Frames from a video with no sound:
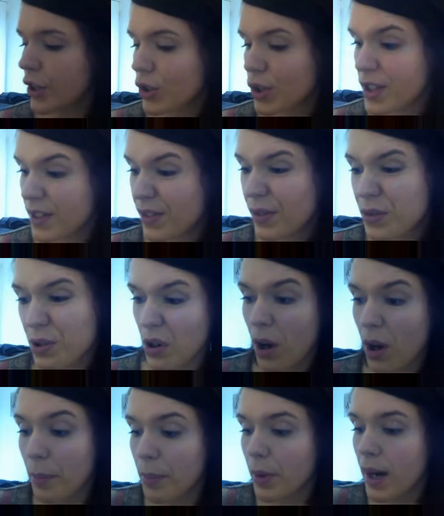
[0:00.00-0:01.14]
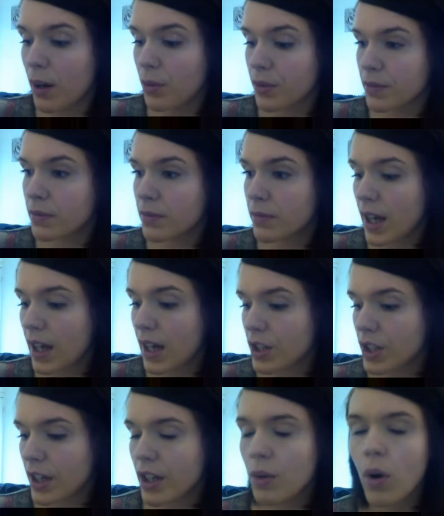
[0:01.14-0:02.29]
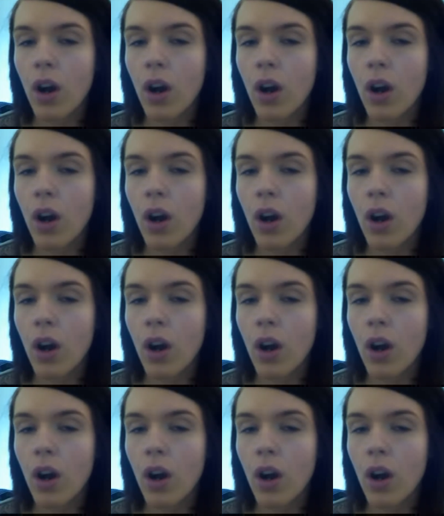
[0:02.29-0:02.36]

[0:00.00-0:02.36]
just if you've just got a brown eyeshadow.